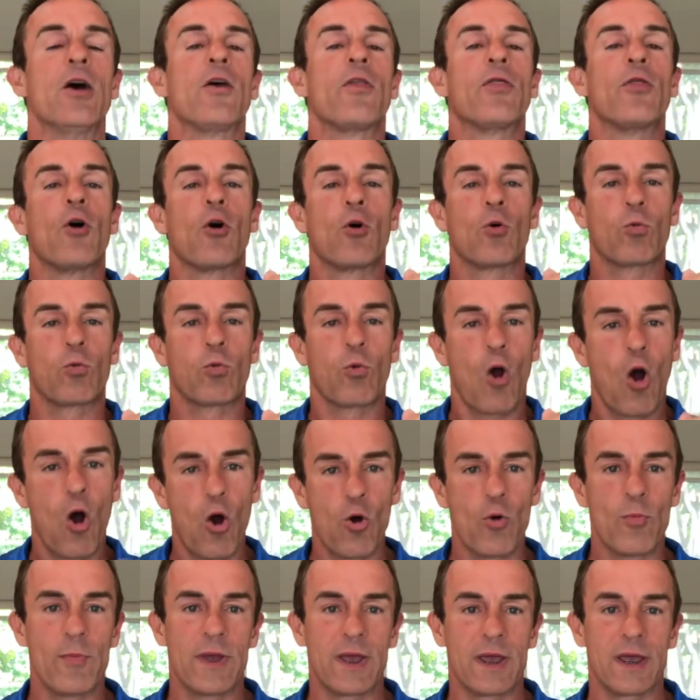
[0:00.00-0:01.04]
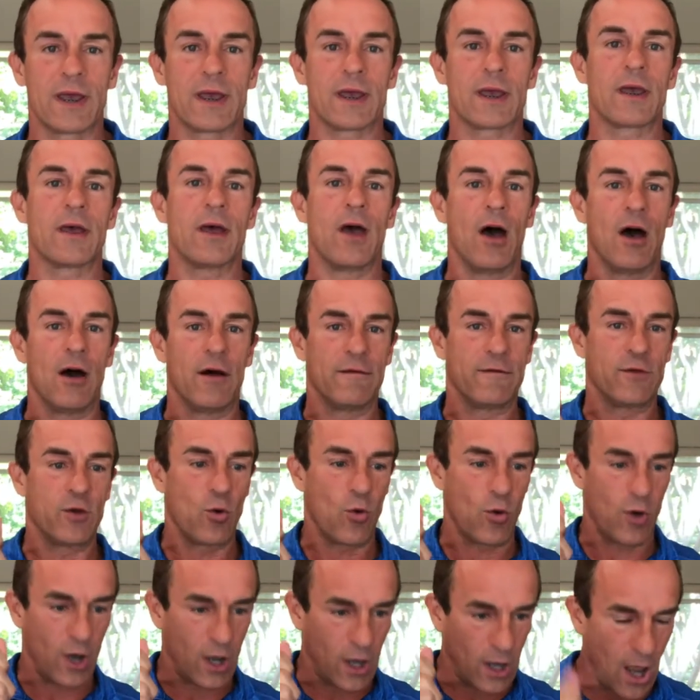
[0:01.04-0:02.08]
the roaming of
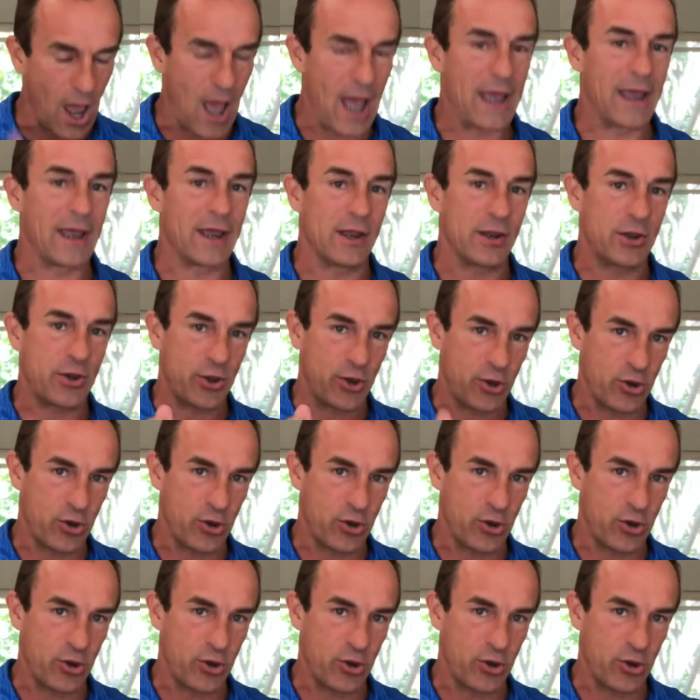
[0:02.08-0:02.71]
your clients